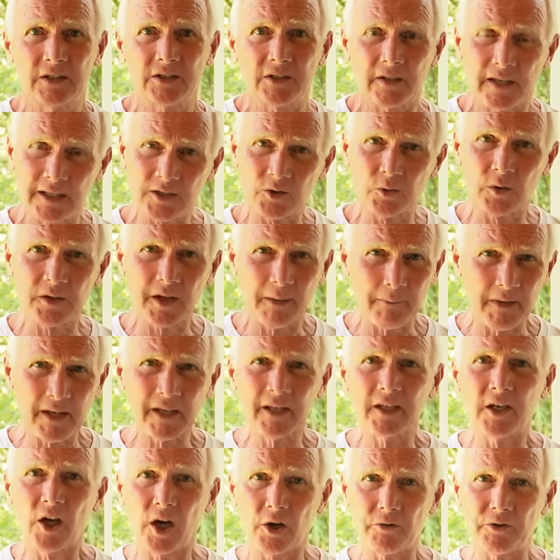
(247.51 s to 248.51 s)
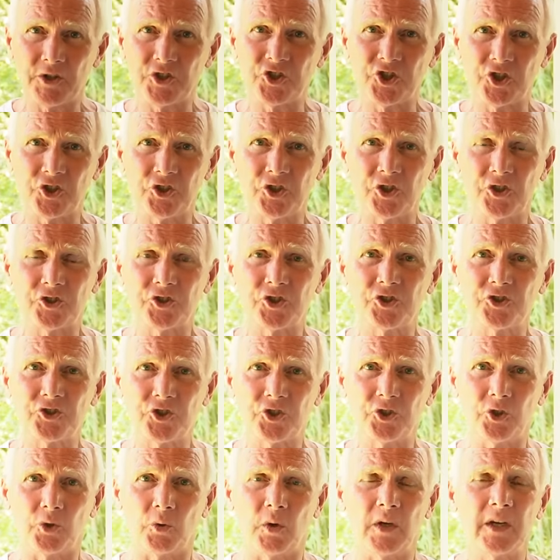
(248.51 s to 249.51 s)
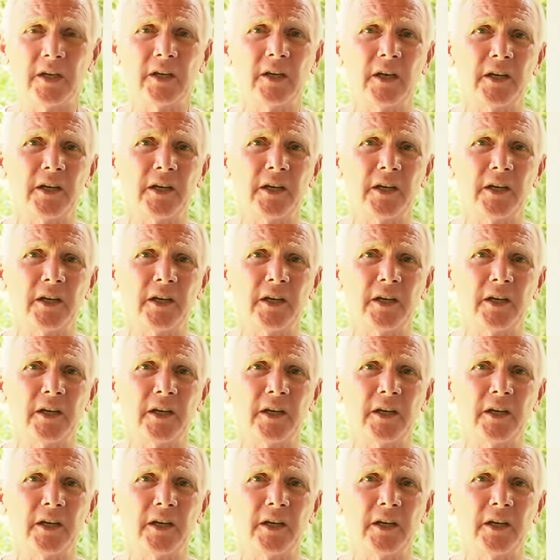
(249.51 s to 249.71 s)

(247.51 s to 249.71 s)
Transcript: So that's what I'm encouraging you to do.